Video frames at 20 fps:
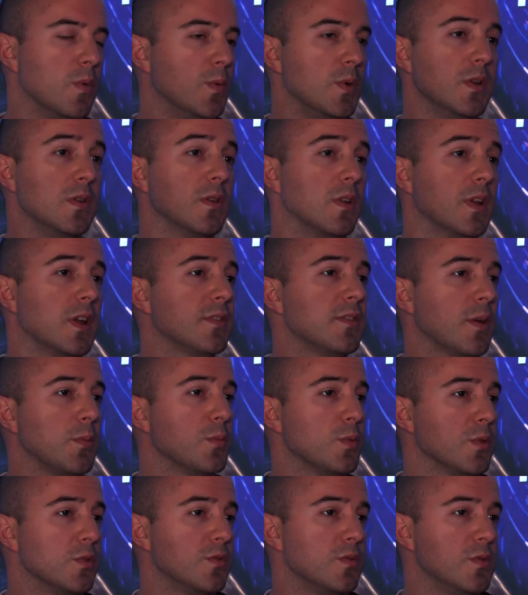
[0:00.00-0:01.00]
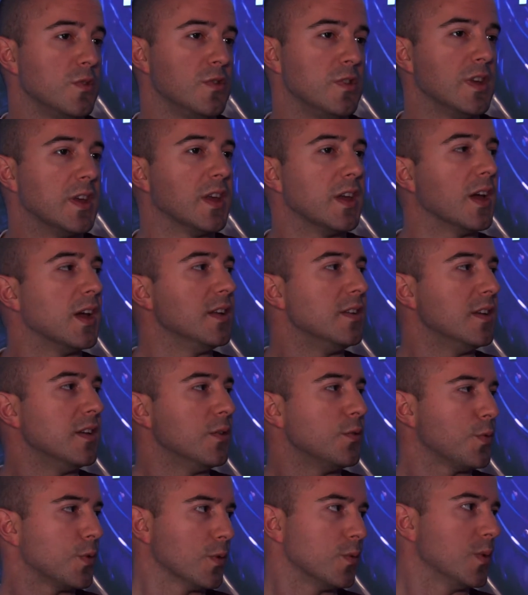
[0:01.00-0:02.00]
lot of times we're seeking
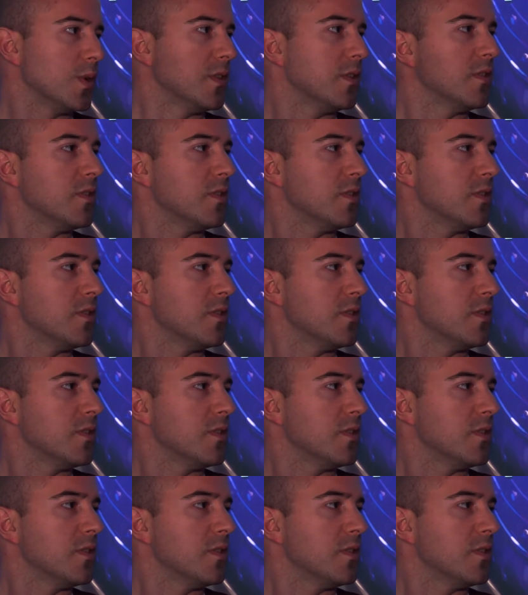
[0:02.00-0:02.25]
ideas for what